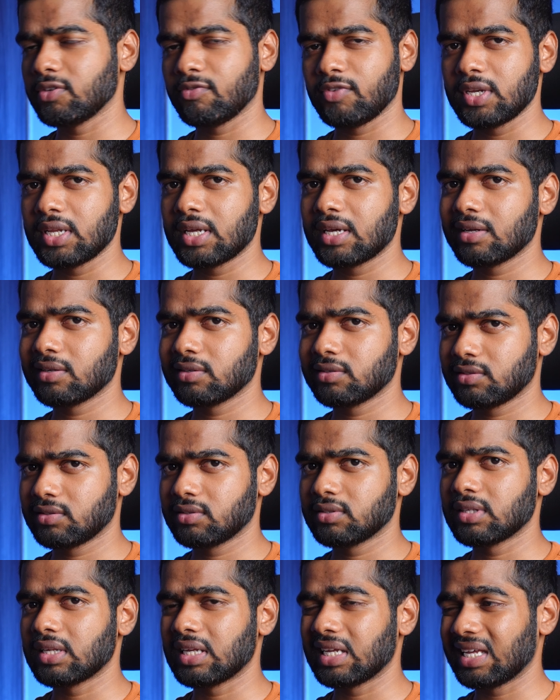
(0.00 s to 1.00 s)
If in
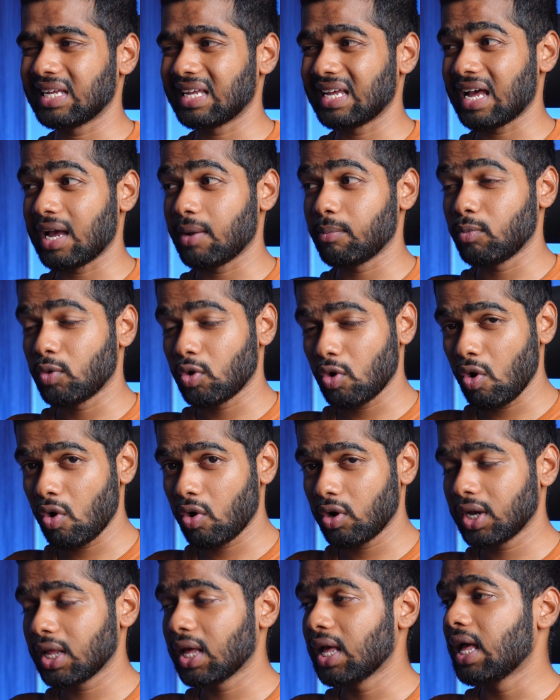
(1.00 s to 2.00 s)
case I'm
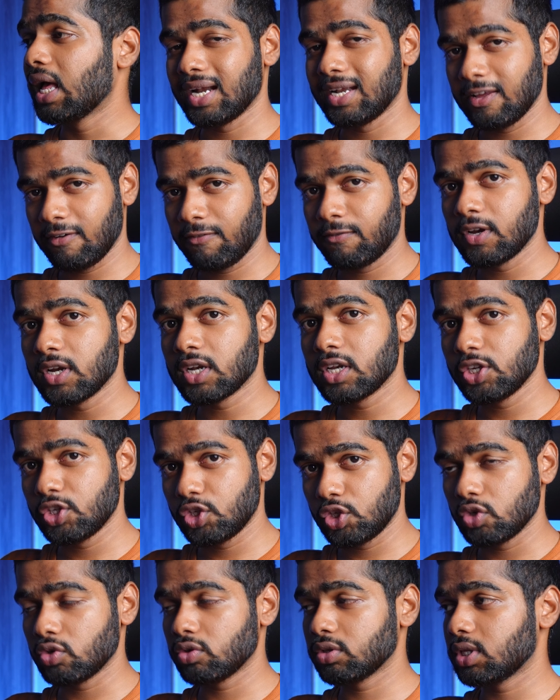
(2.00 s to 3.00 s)
not, I definitely
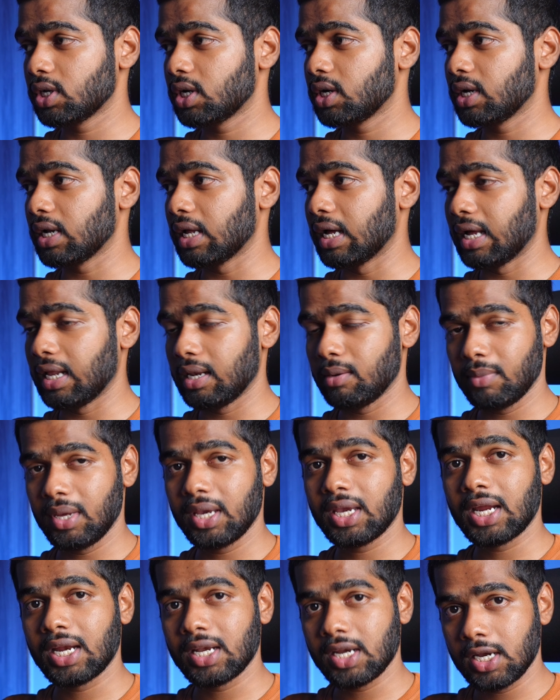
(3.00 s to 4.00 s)
sure that I'll
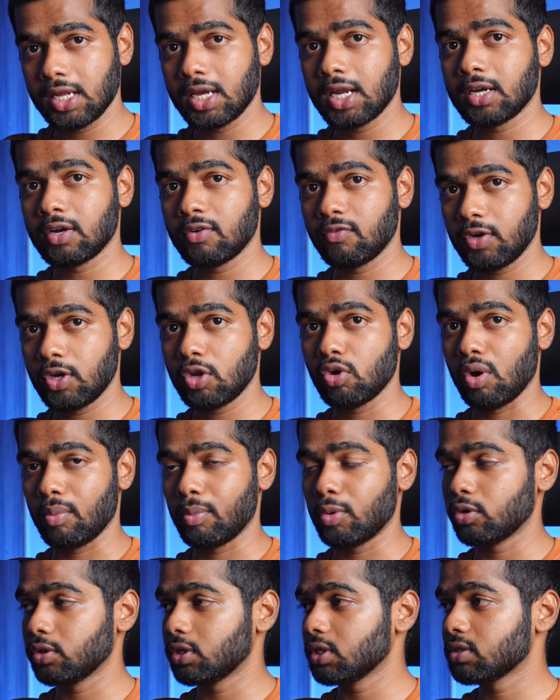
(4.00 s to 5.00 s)
make a dedicated video
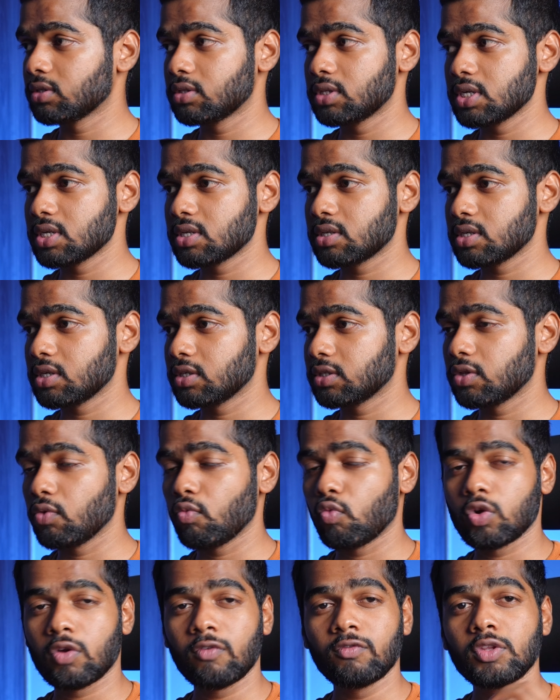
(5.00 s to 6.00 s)
about this. This is the
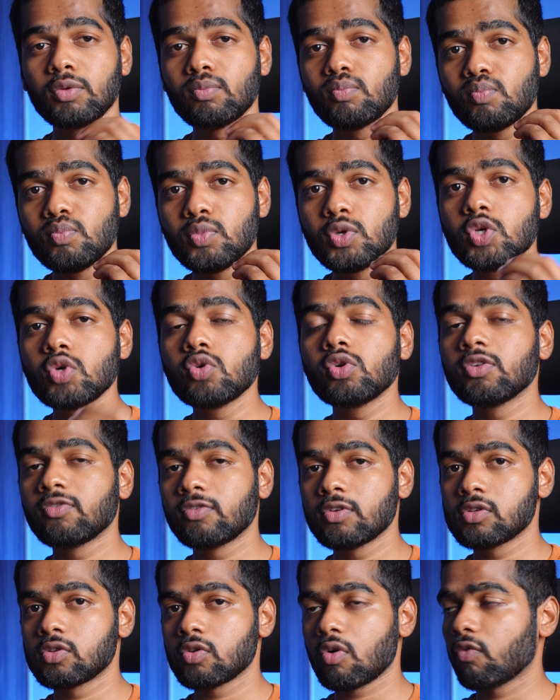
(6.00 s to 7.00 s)
one of the
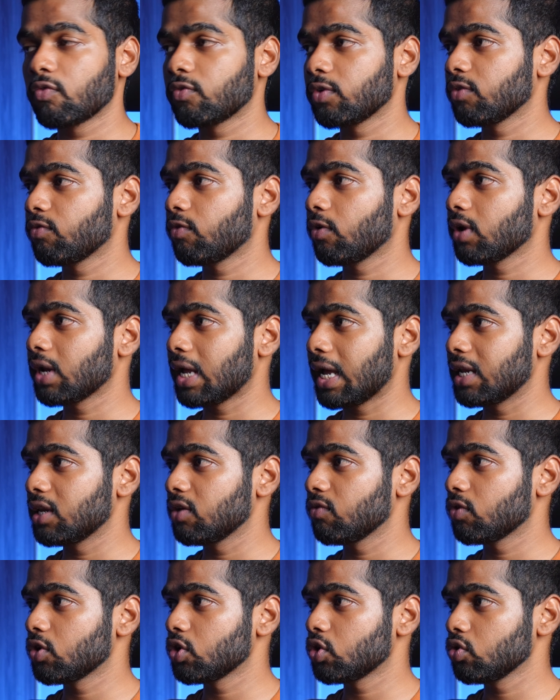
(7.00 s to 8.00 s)
beautiful software for
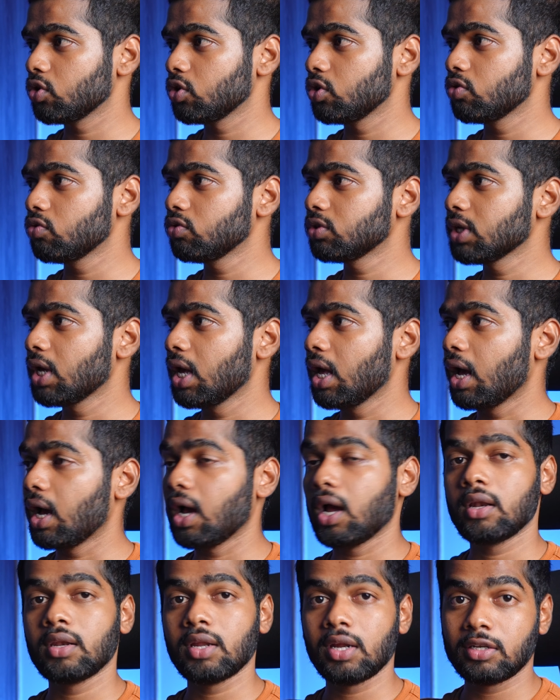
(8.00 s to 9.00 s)
anyone to use,
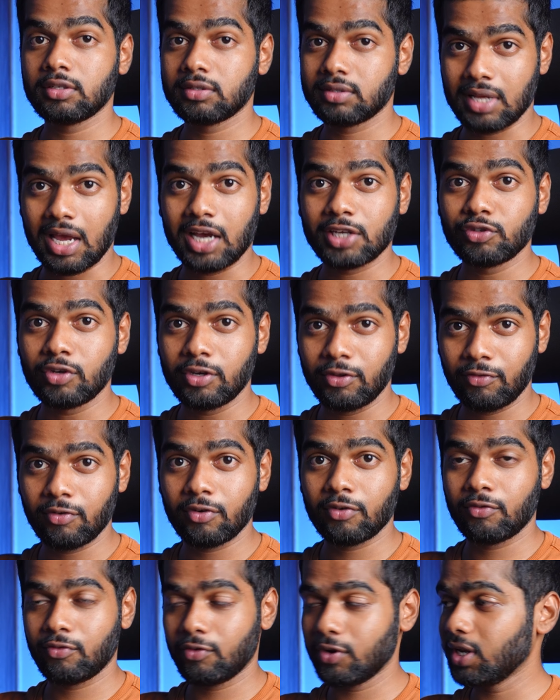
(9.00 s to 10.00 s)
and it's actually
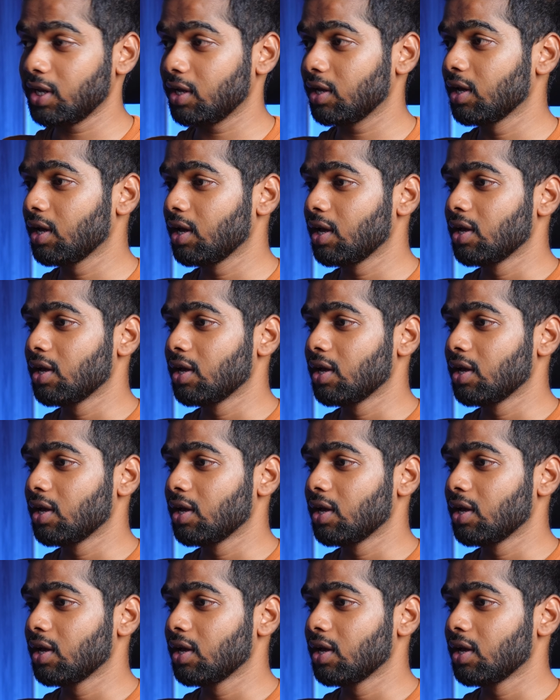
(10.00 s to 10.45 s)
for free.